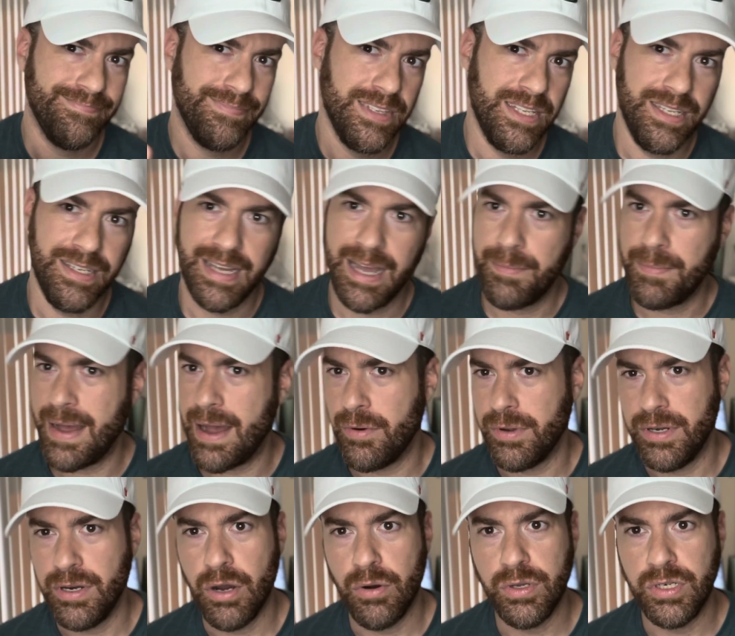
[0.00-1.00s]
You got Maui
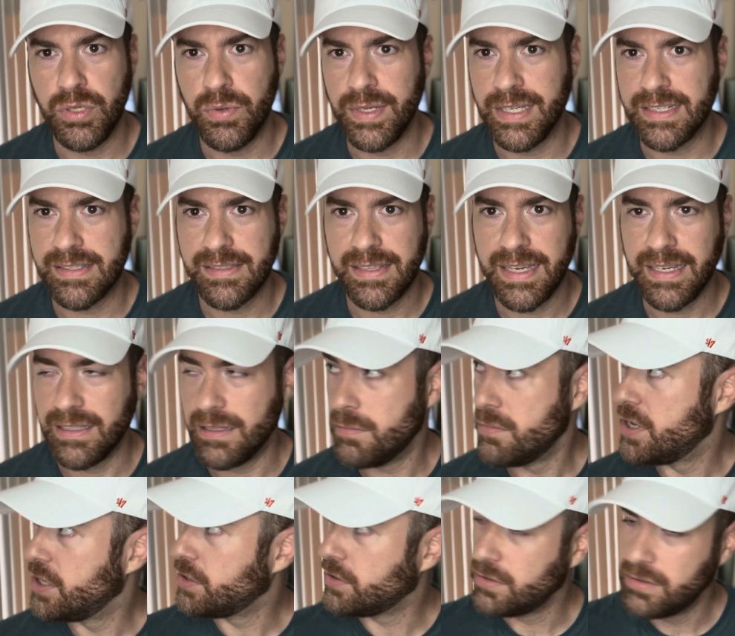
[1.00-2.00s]
Noah doing his thing in the
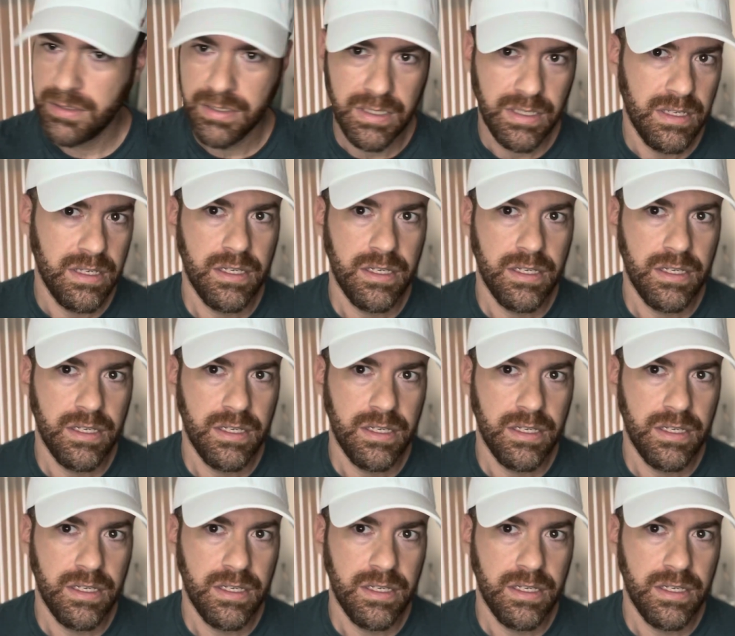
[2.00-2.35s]
middle.